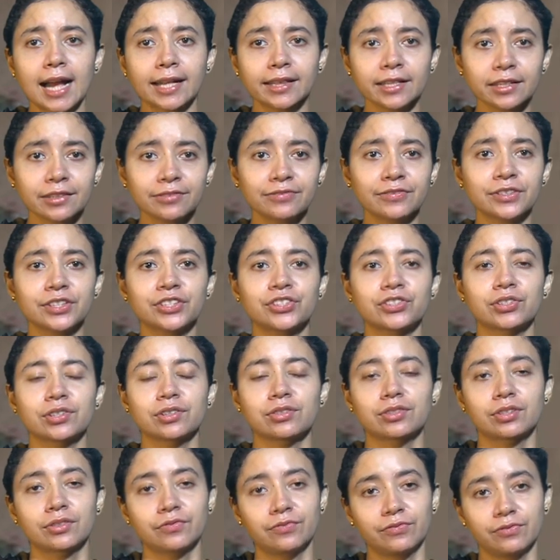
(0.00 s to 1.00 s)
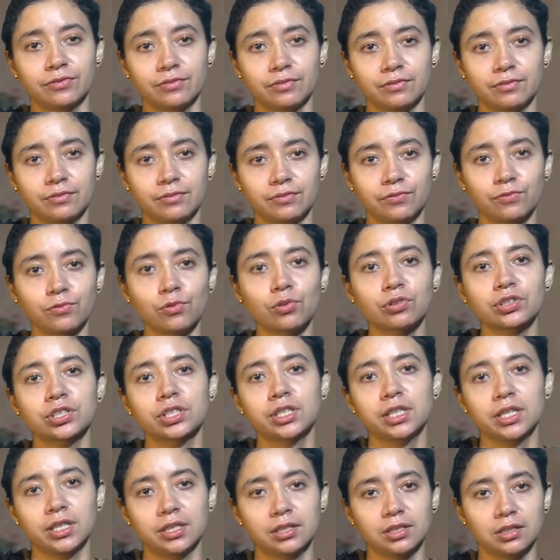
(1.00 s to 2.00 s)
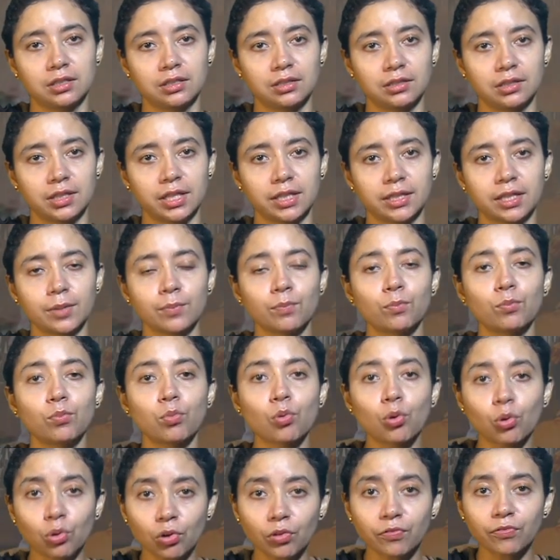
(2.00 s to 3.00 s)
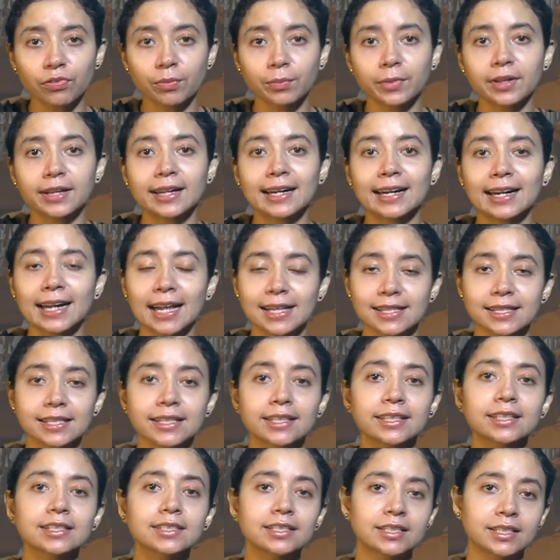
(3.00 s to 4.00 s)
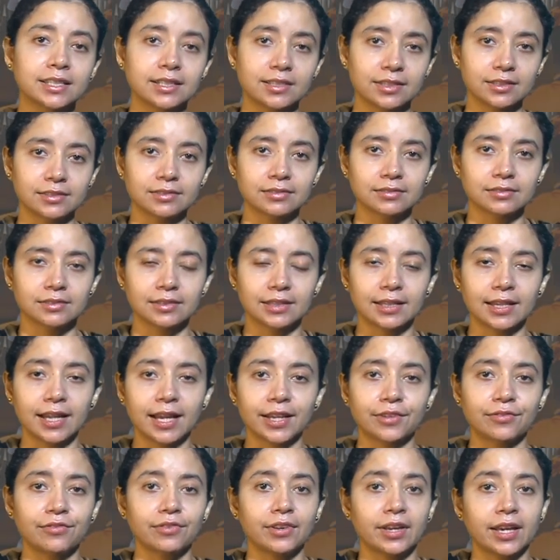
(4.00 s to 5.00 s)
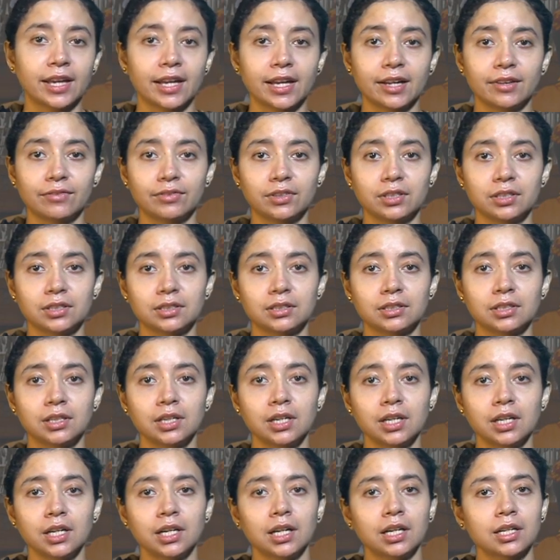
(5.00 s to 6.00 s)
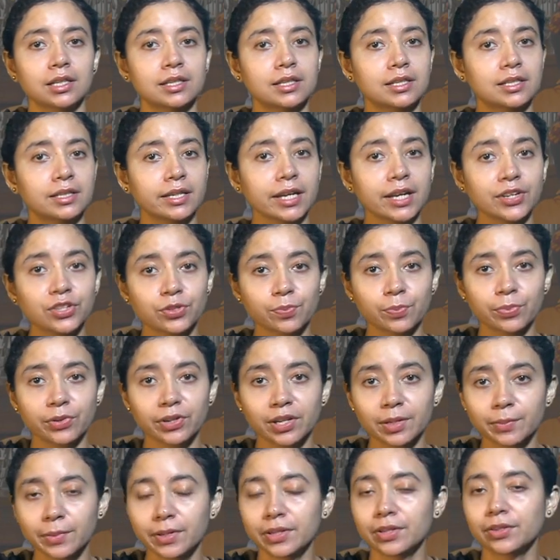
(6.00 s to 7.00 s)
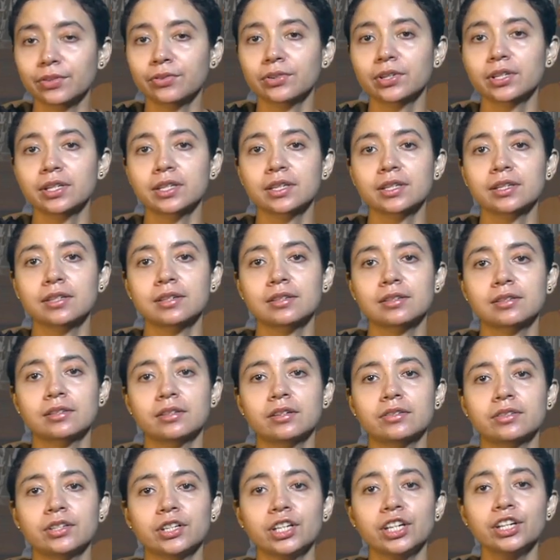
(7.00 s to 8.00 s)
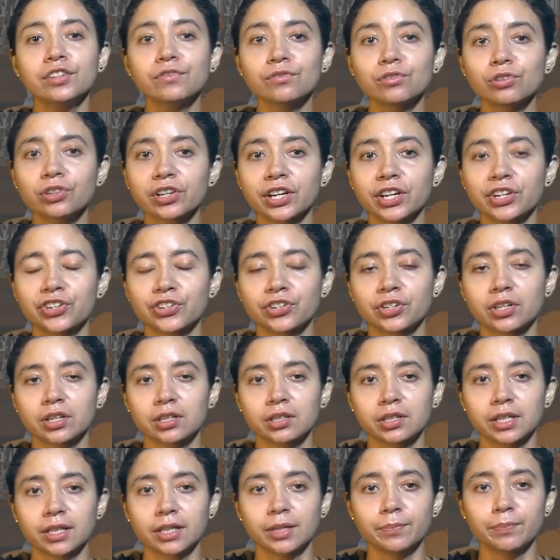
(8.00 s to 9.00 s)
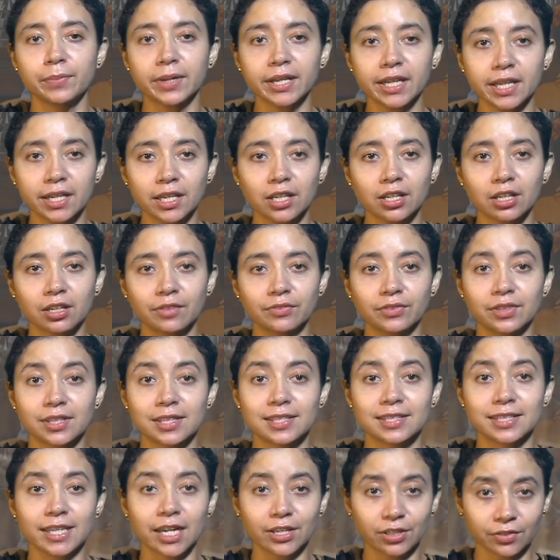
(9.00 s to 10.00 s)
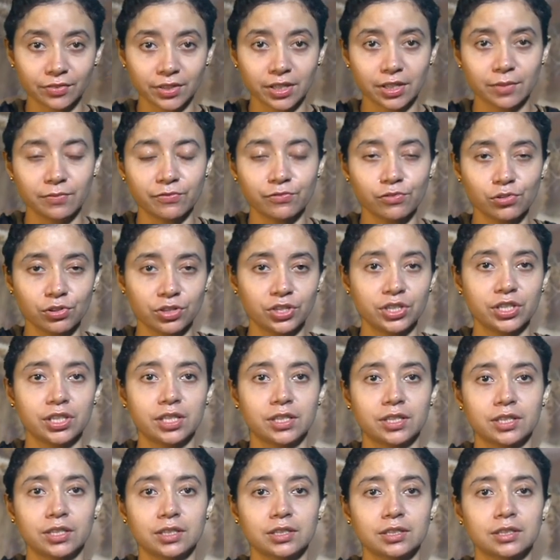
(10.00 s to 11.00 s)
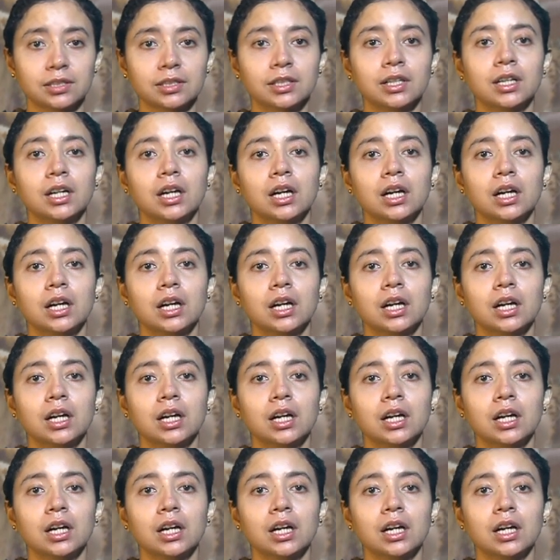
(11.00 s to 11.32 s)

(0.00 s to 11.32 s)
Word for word: other features of folk theatre that are borrowed from the classical theatre, like we have the stage preliminaries, there's invocation at the beginning of the start of the folk theater,